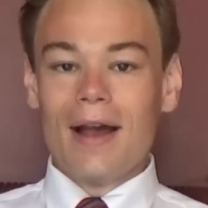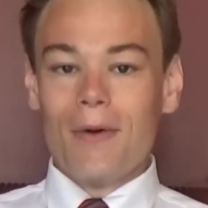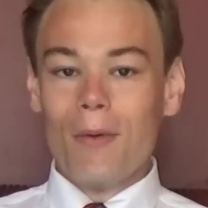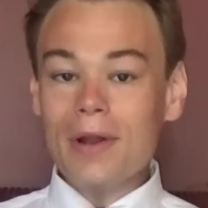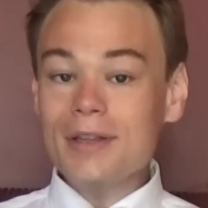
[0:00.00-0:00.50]

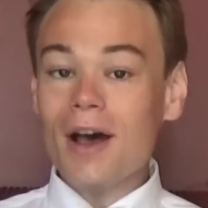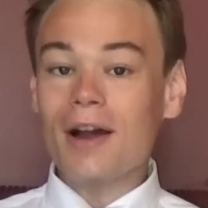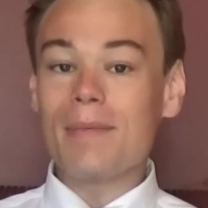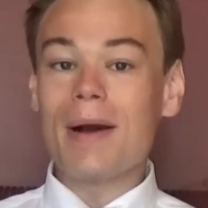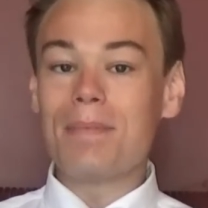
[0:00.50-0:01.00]
Want to
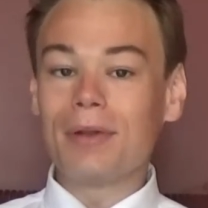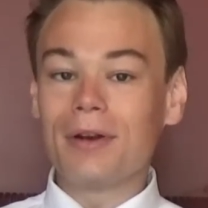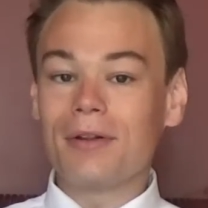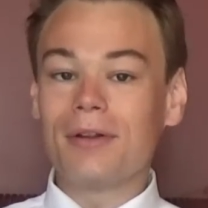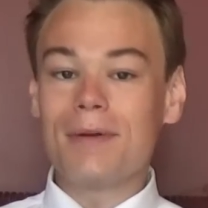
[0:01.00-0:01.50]
talk about
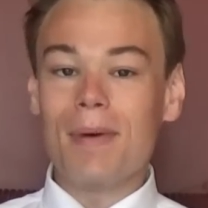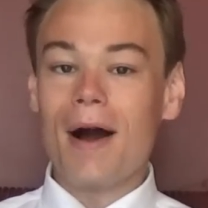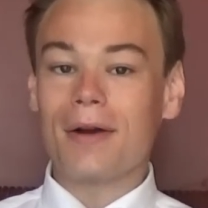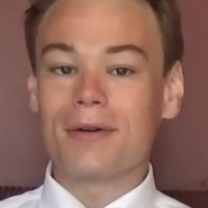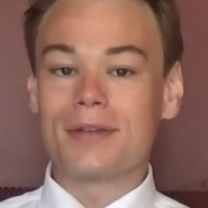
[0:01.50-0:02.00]
political
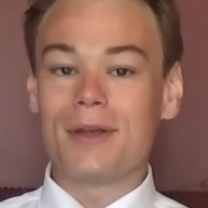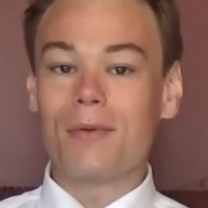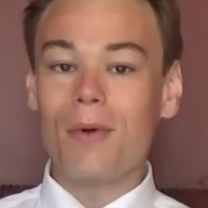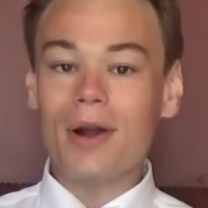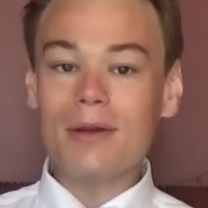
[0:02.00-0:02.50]
hypocrisy?
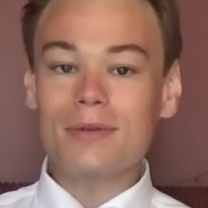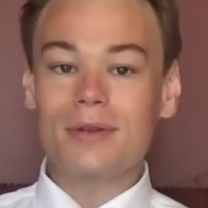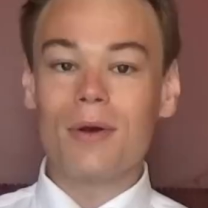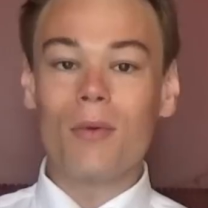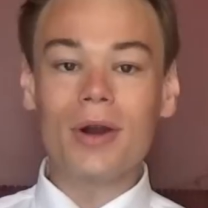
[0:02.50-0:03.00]

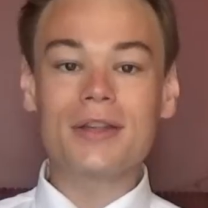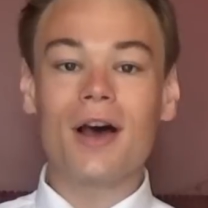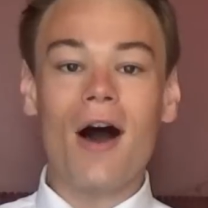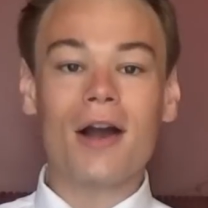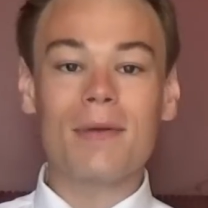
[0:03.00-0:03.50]
Want to
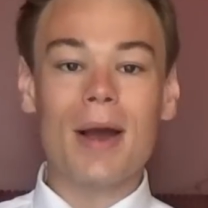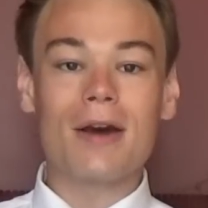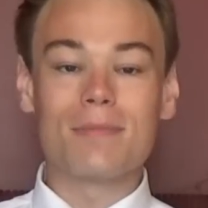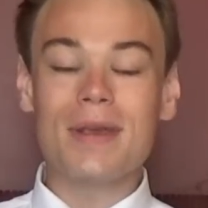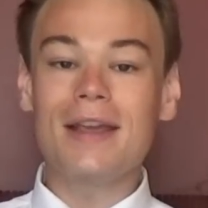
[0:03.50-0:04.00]
talk
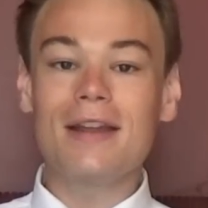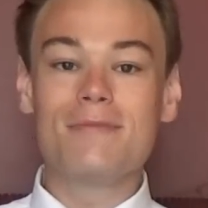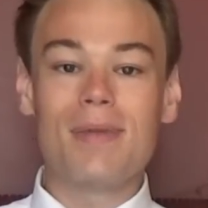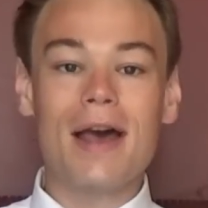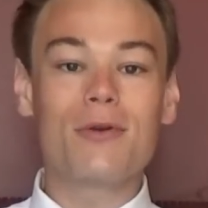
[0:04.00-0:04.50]
about being
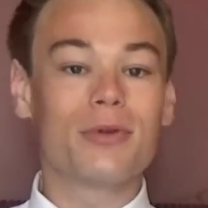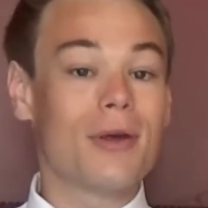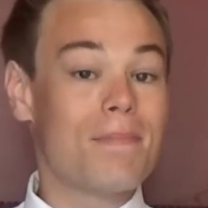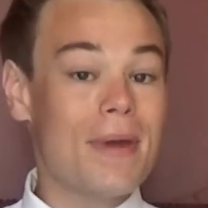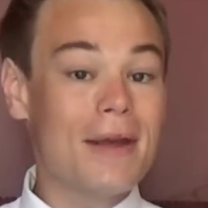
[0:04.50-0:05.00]
in bed
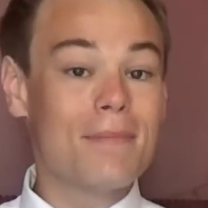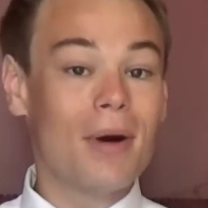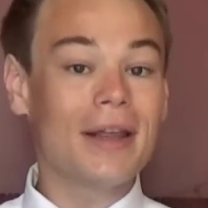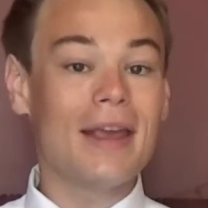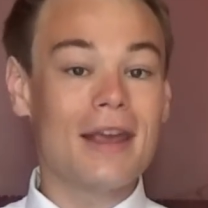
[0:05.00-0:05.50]
with a big
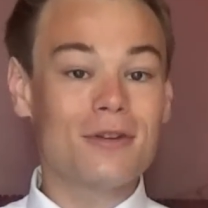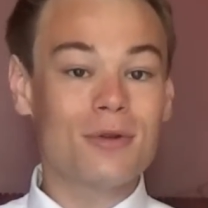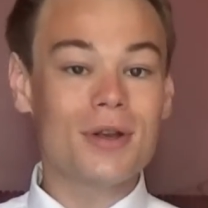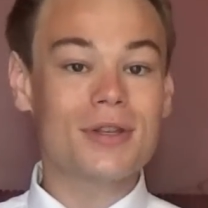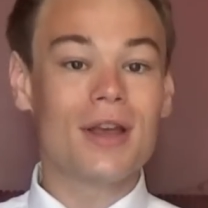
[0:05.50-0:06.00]
money
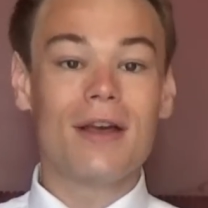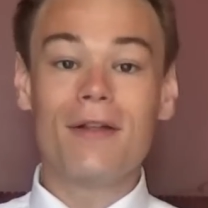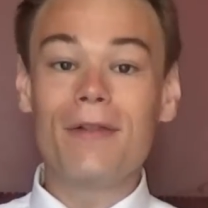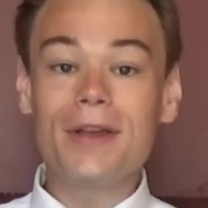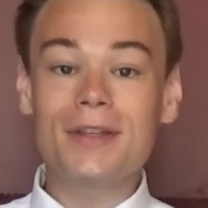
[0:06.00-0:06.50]
interest?
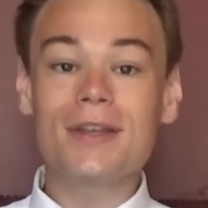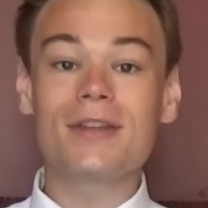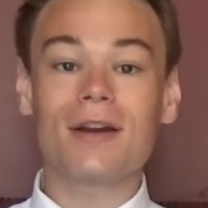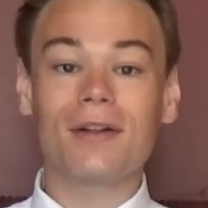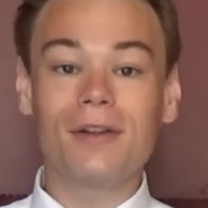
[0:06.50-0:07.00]
This
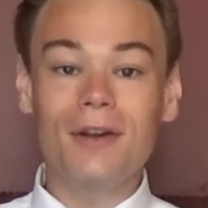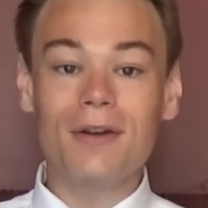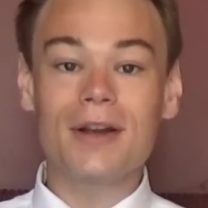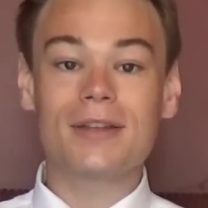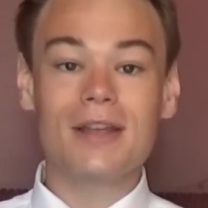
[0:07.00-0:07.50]
is a
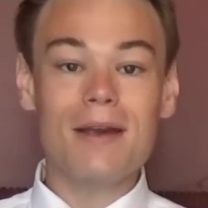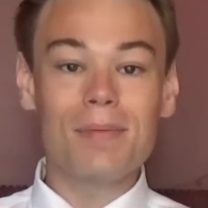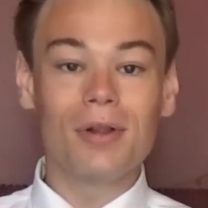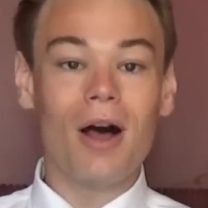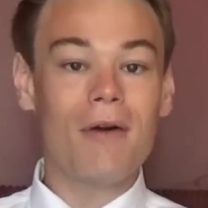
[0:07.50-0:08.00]
clear
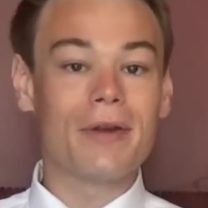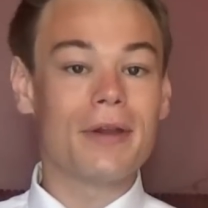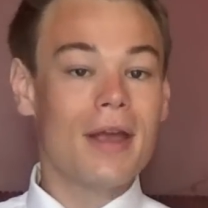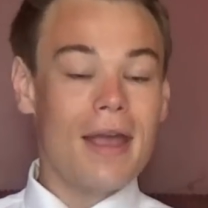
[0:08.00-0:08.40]
example of it.